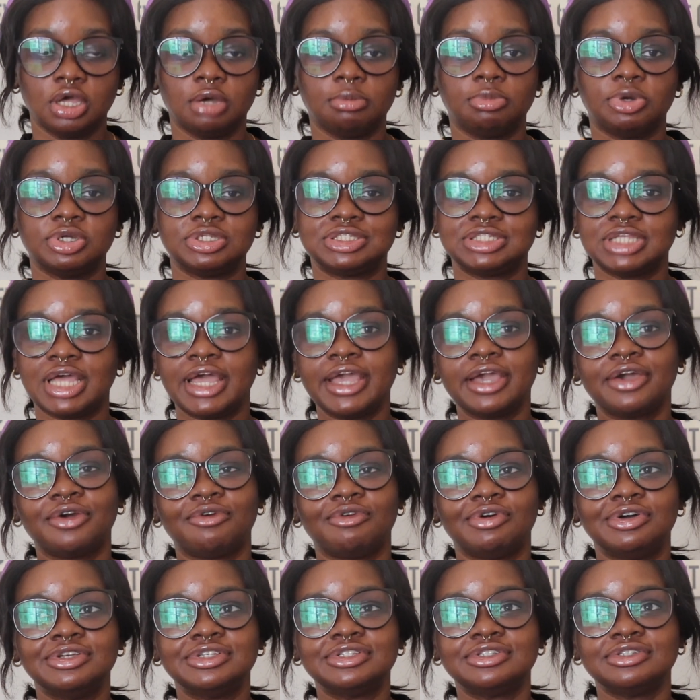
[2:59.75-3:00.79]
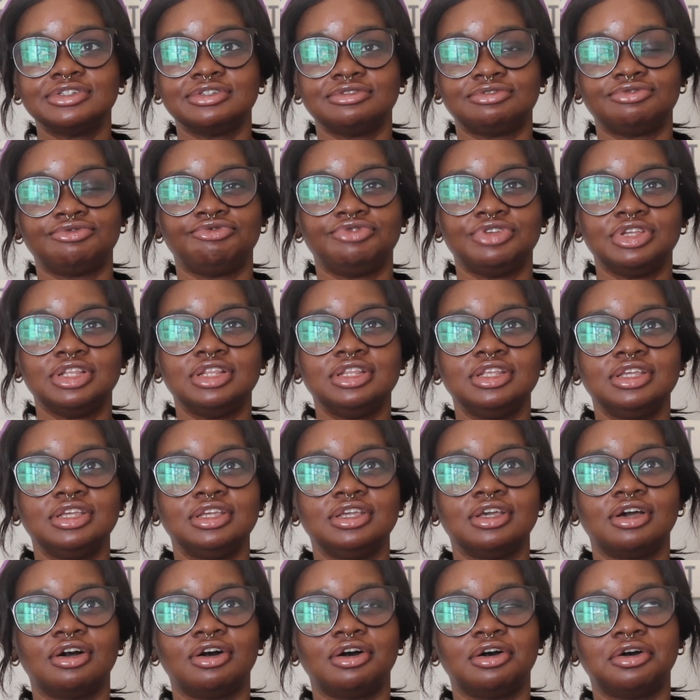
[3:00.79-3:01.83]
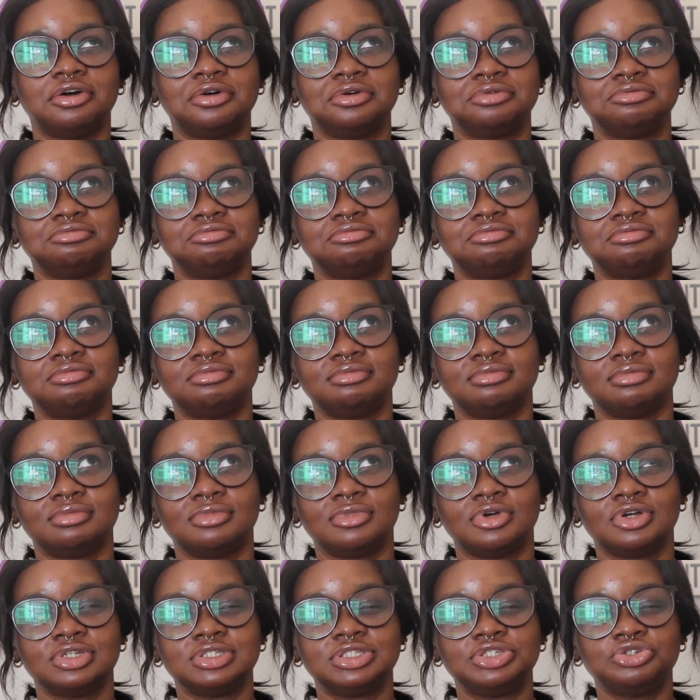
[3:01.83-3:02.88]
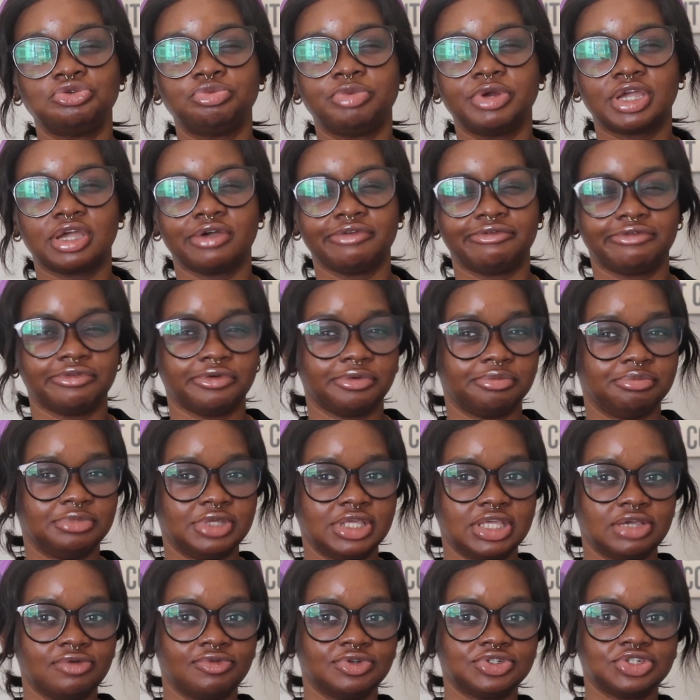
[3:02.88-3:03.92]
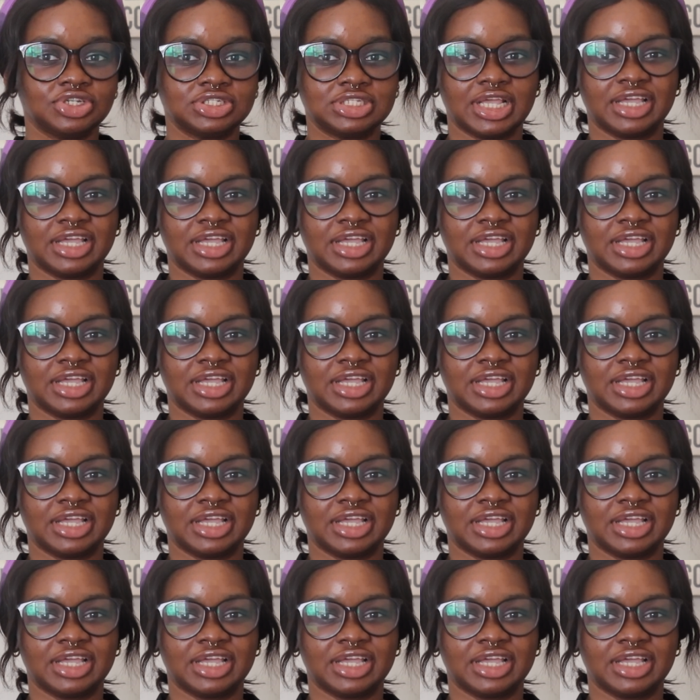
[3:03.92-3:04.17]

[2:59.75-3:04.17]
But psych wasn't really a deal breaker for me. It was just